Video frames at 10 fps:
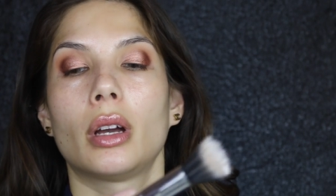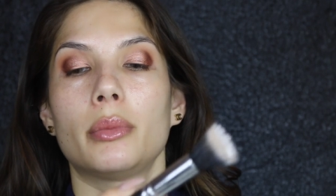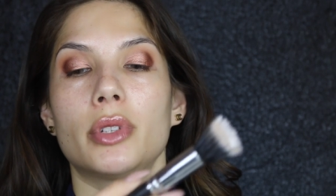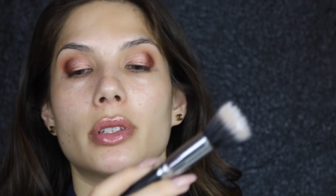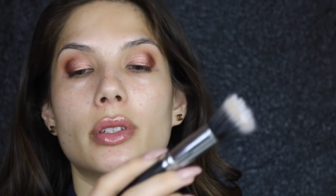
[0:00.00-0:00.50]

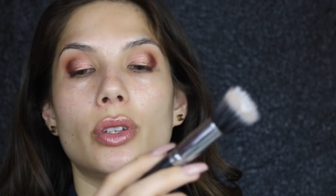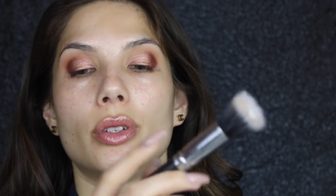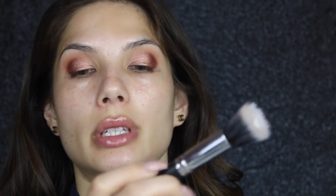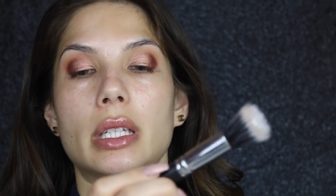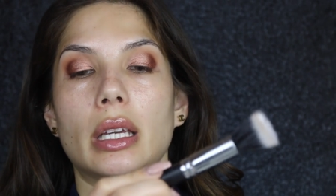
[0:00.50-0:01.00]
I'm just
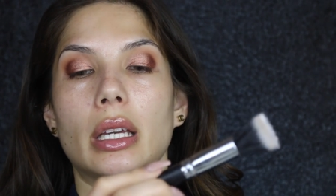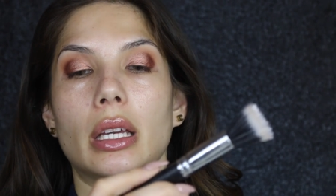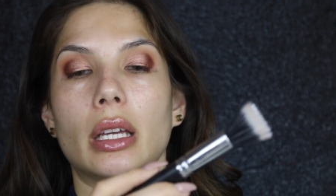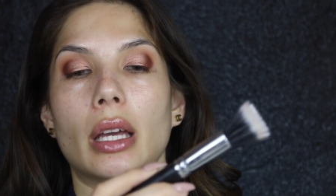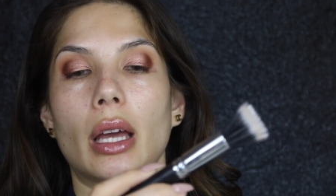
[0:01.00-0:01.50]

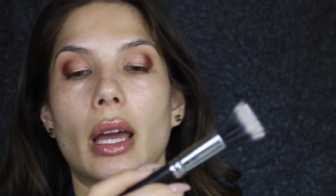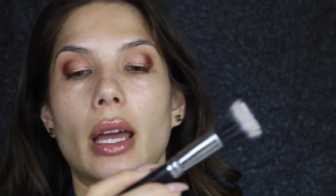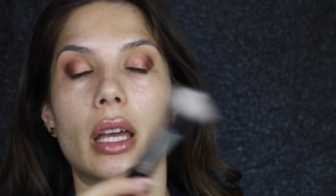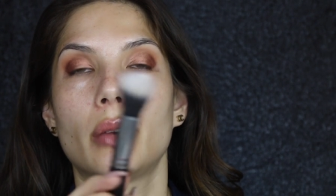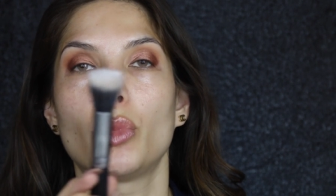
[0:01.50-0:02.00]
using
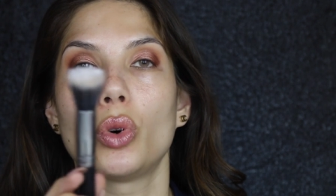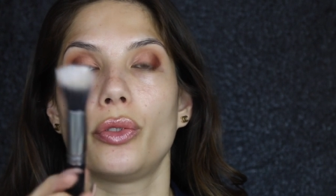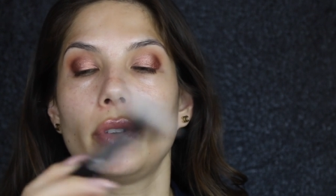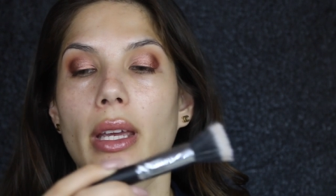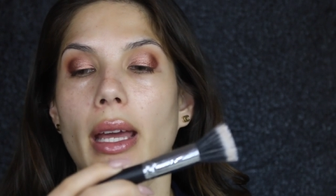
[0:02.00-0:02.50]
a
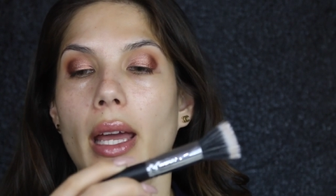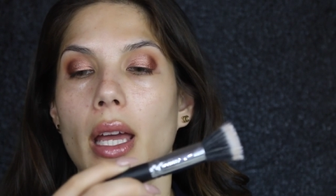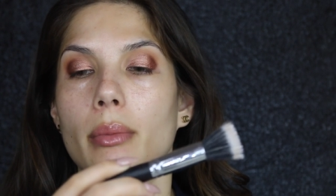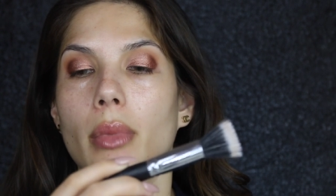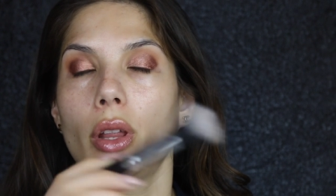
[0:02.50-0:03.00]
Morphe
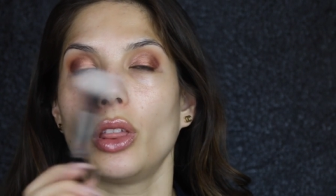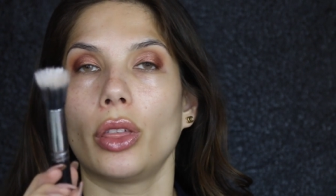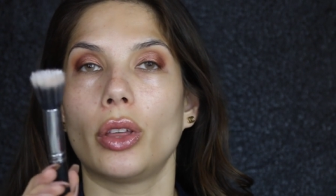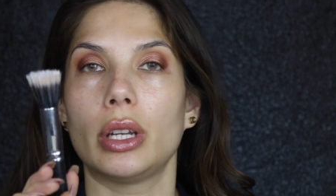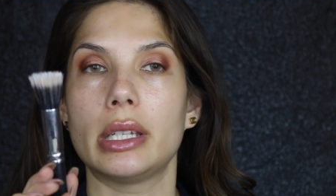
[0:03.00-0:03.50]

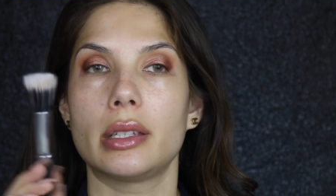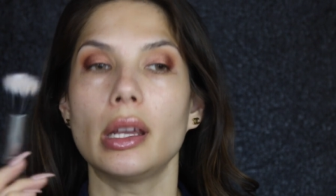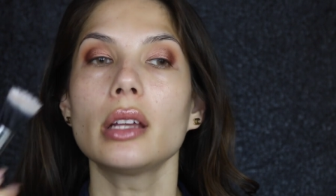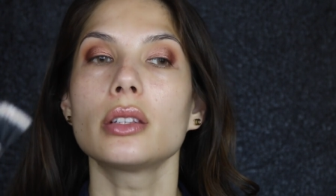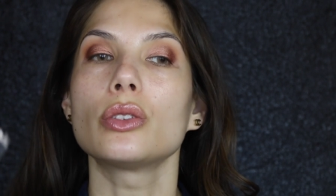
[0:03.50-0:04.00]

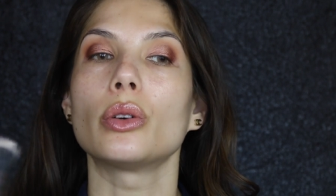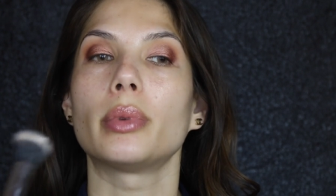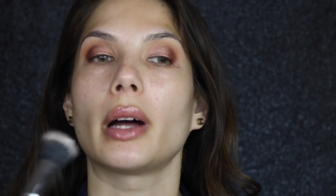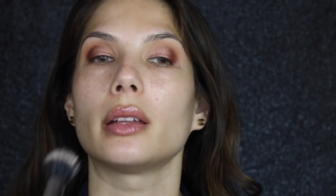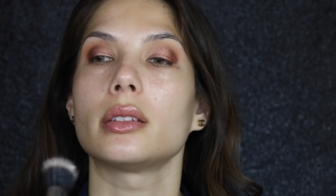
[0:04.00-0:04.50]
M36 to
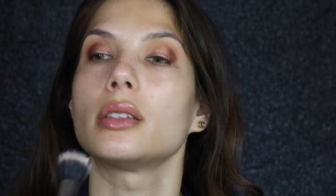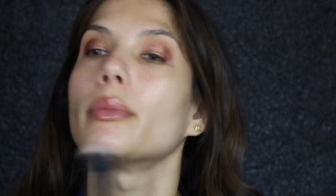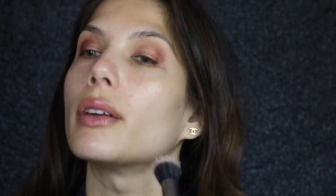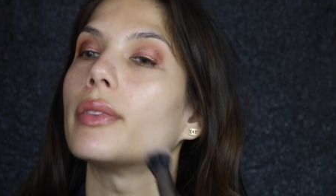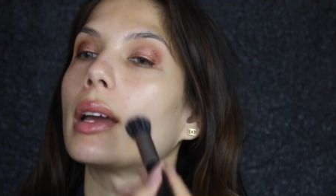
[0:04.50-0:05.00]
apply this
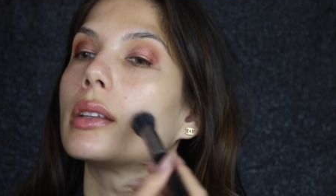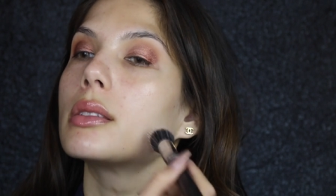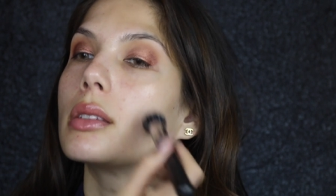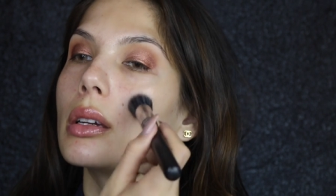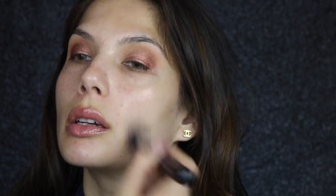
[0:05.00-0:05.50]
to my
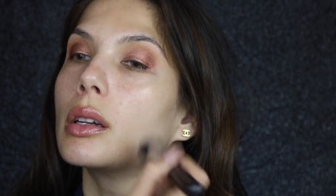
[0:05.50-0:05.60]
face.